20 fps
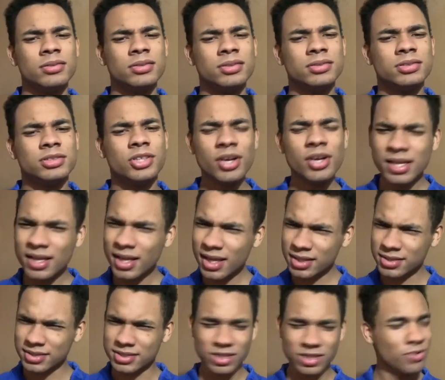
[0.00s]
3
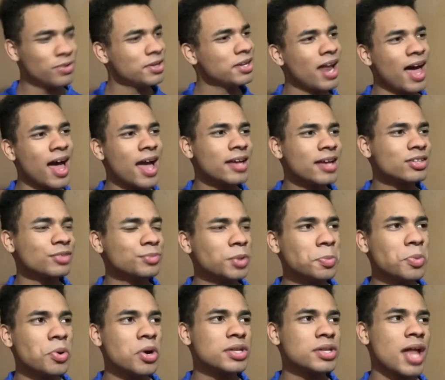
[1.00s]
niggas. So my
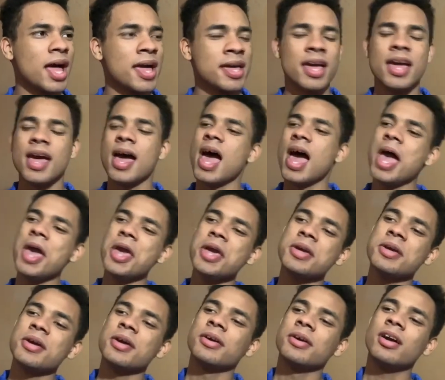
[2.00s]
boy's like,
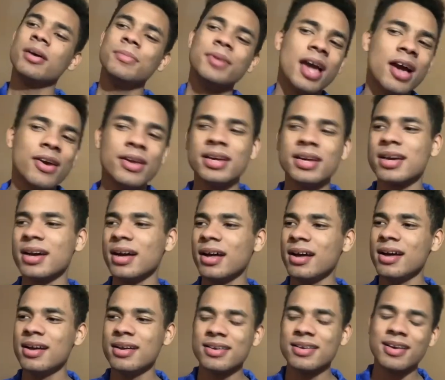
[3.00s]
hey, come down here,
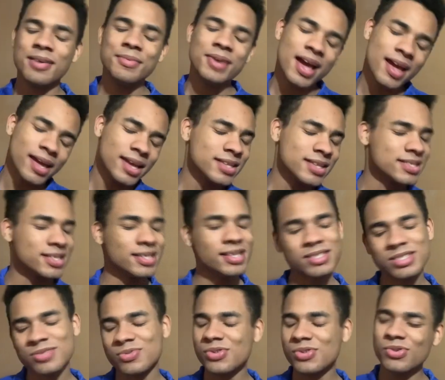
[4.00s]
cuz. Come down here,
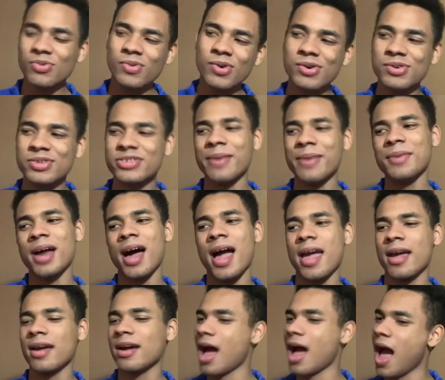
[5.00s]
sis. Woot the woot. So I'm
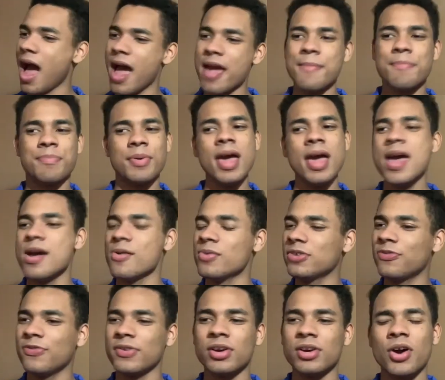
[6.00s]
like, I bet.
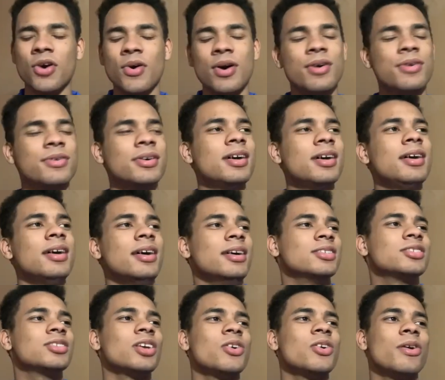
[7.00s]
What's finna go on?
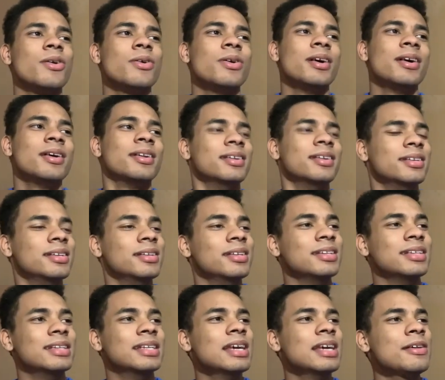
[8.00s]
So
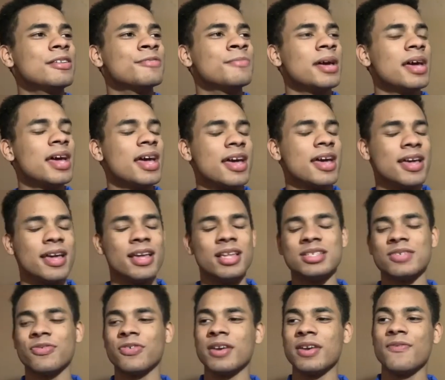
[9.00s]
this man
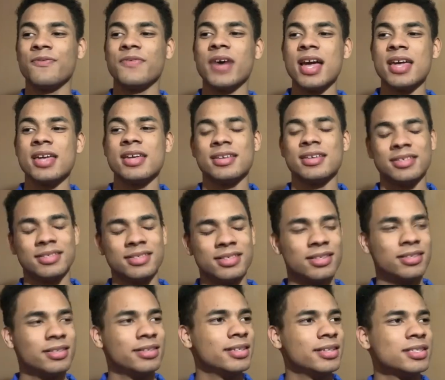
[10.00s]
is finna fight
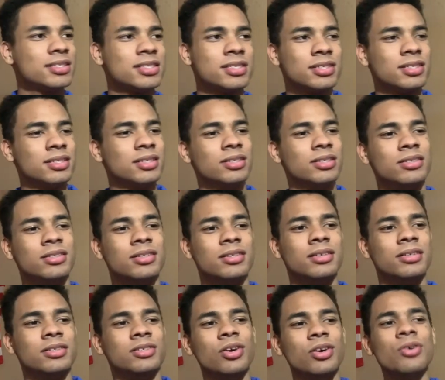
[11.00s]
this
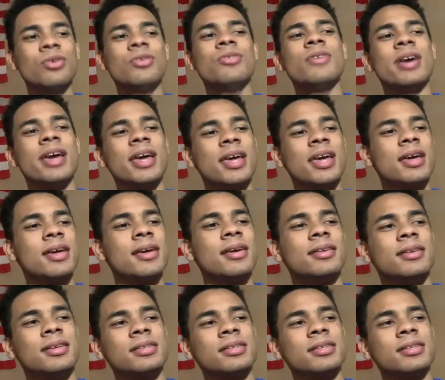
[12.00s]
dude and this